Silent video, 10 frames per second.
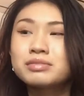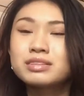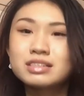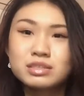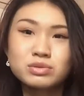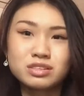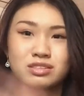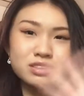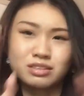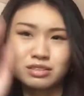This was just
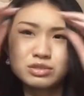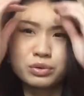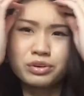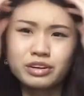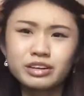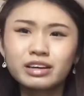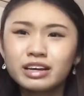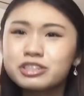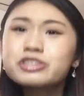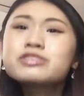a story
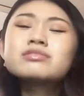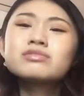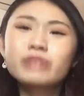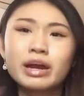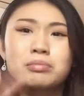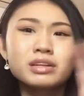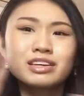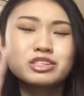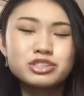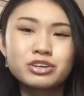and
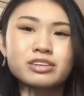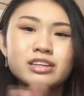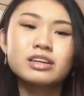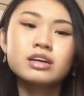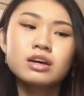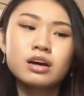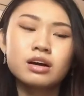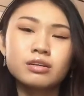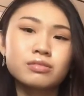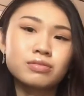rambling journey
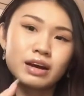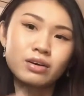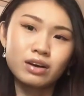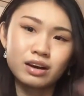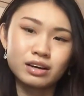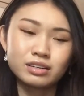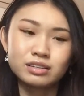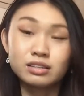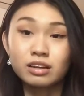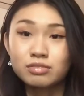of how I
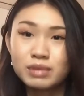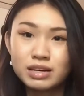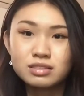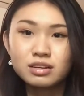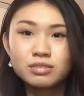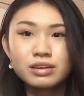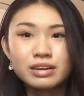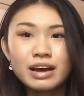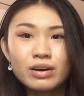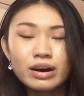love myself
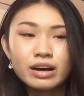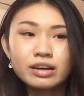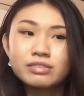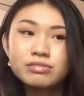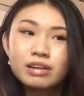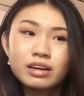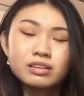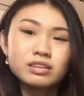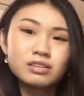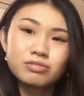and how I
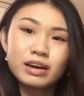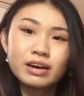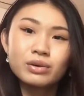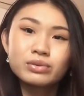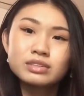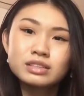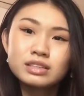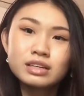finally found